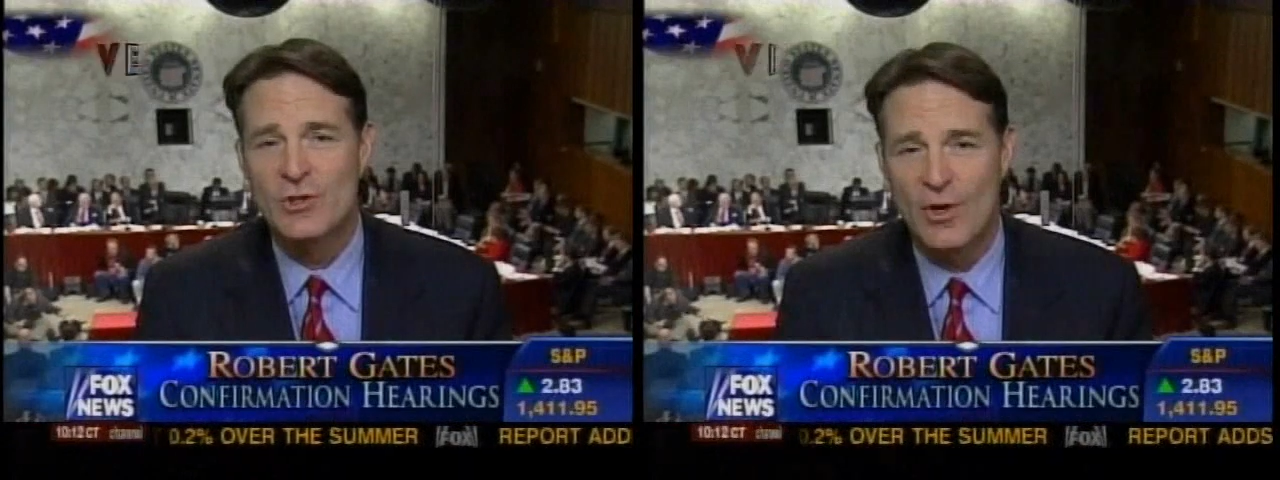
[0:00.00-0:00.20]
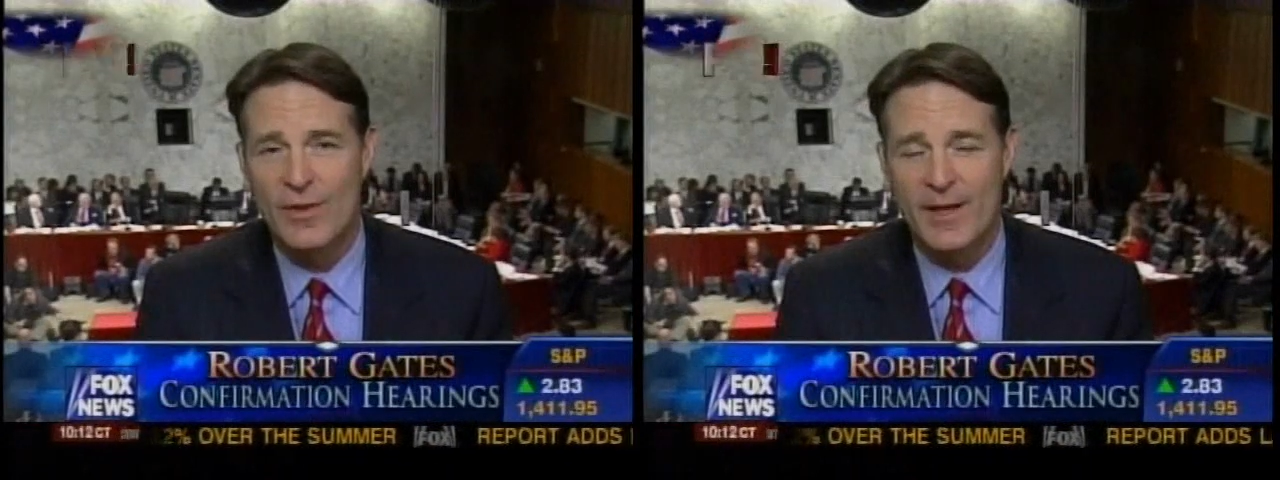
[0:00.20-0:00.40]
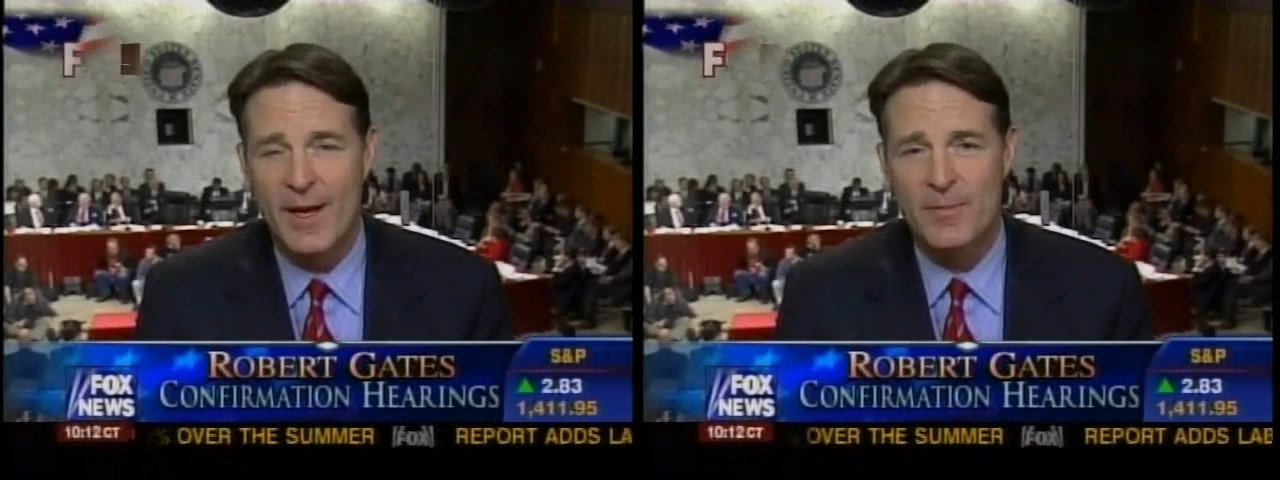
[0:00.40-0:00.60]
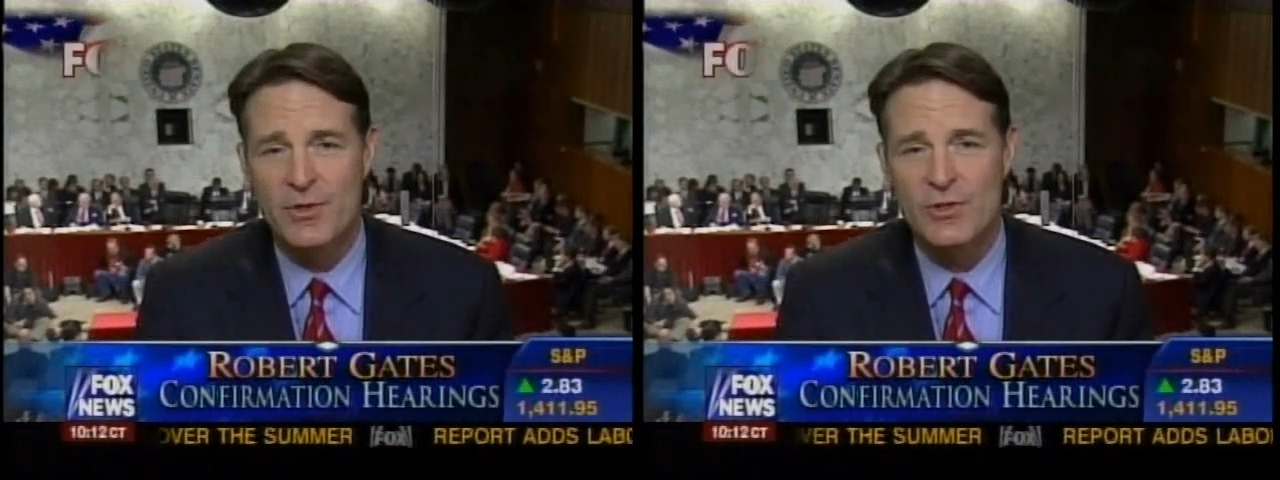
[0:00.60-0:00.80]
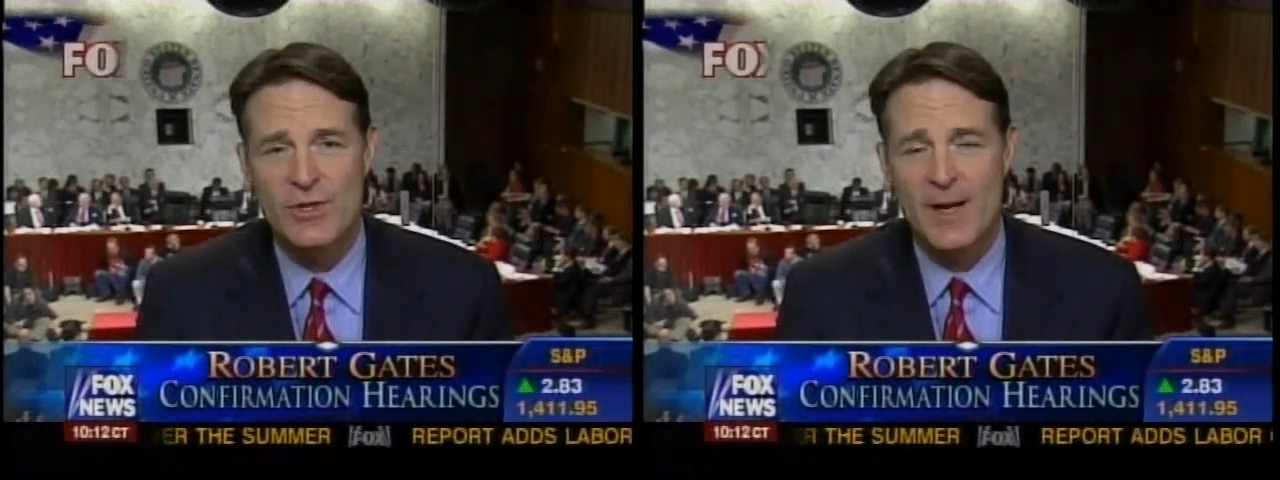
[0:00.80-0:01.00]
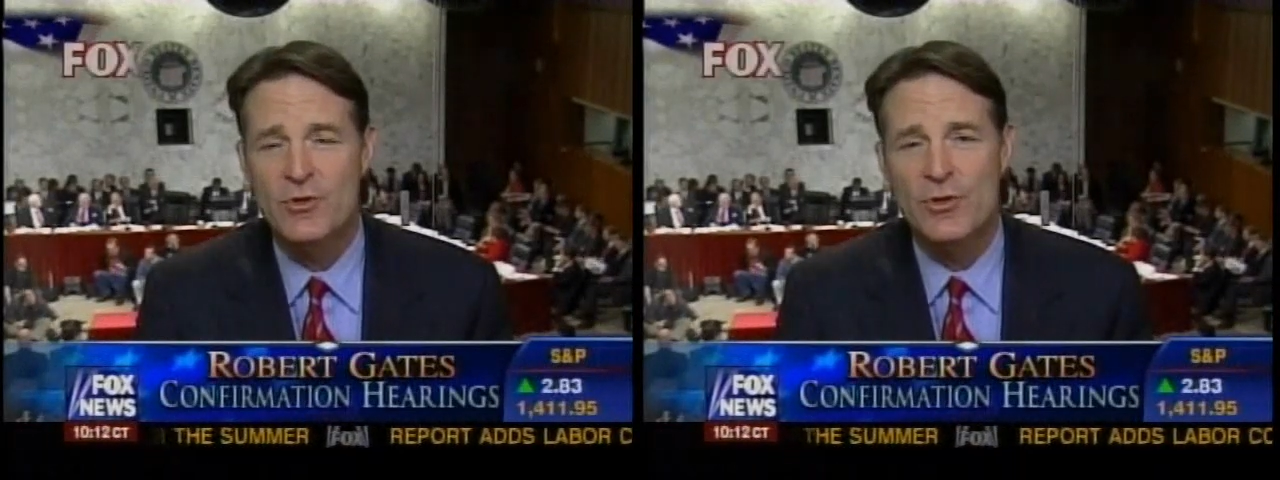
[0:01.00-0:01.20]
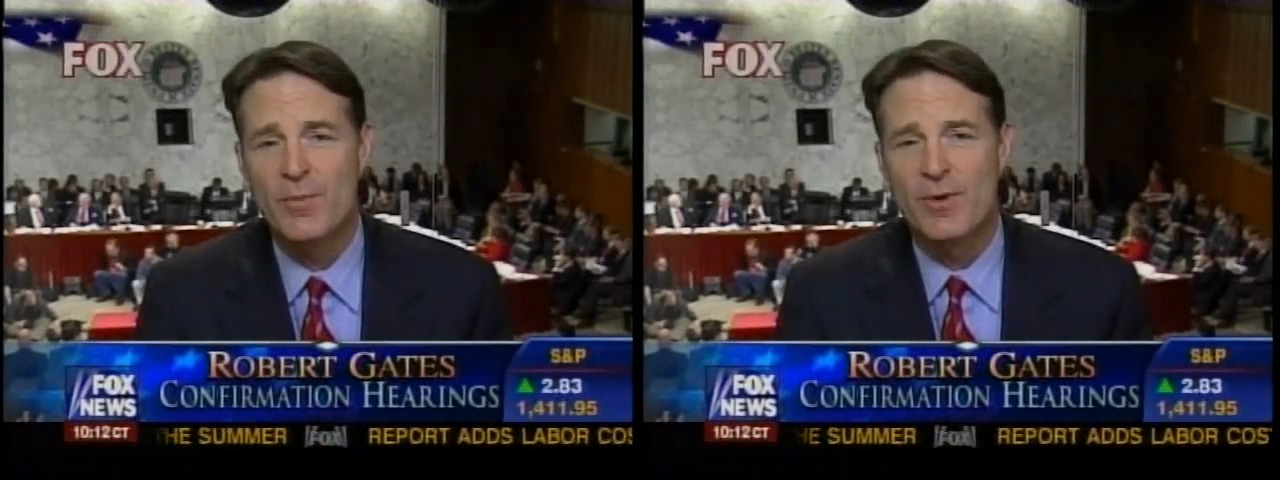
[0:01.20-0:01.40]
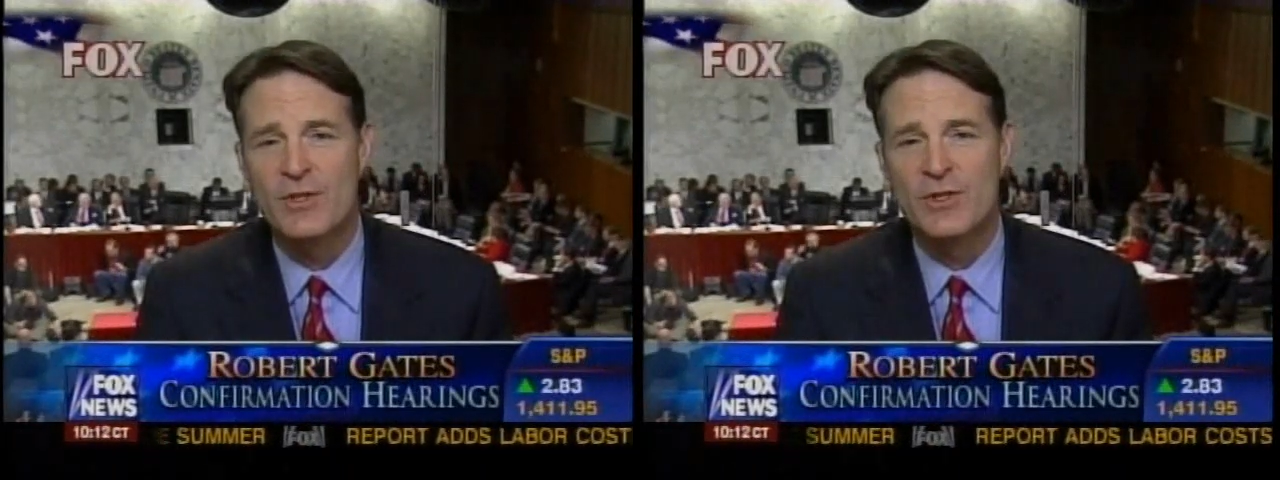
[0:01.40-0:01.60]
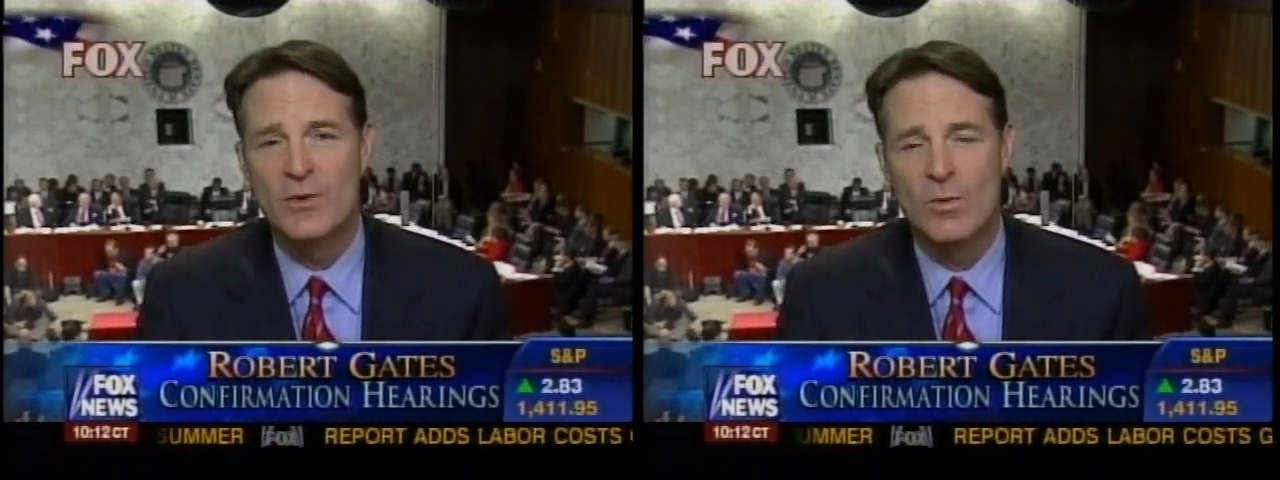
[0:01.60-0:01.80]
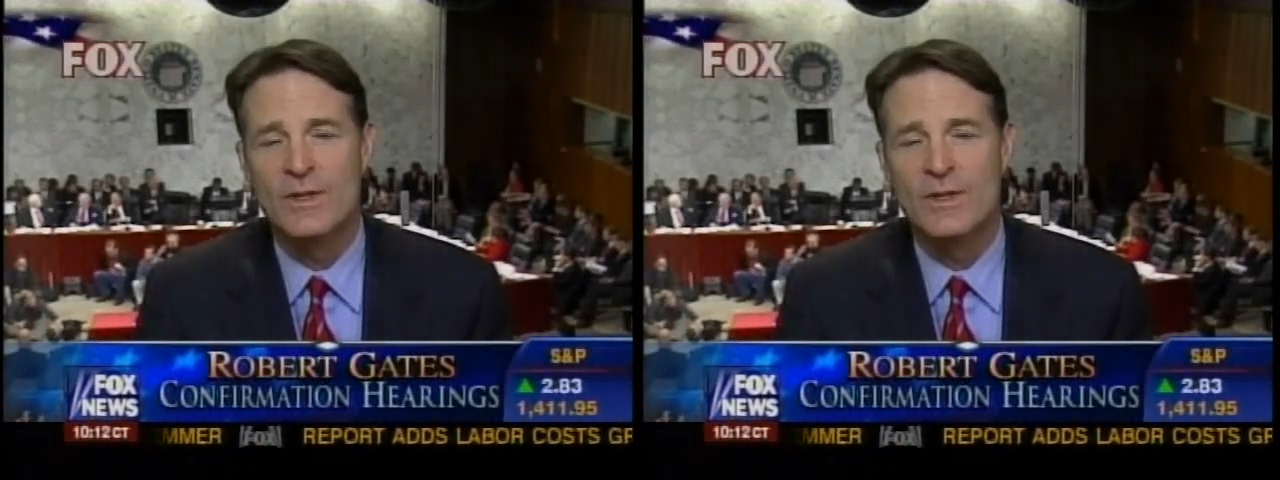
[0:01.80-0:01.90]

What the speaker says: listen to all the options, and I'm sure the president